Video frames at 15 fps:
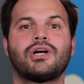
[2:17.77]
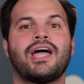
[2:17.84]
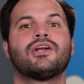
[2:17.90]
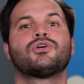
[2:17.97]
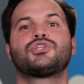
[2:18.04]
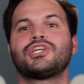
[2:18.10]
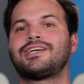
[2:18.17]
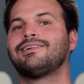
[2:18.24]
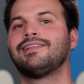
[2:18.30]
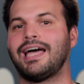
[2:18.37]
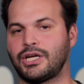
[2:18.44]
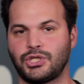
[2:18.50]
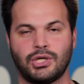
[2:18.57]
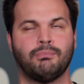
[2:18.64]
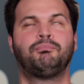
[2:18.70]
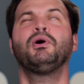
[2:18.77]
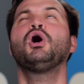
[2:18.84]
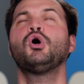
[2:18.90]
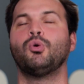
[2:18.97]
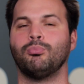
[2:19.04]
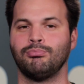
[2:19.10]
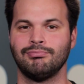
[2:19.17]
energy collection.
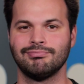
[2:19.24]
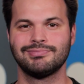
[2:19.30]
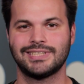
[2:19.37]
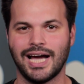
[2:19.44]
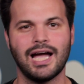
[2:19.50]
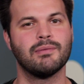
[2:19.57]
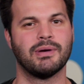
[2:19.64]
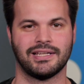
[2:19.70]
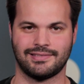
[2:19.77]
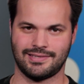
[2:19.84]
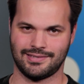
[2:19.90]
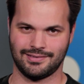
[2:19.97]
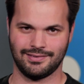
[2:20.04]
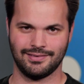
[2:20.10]
Boom! Diamonds!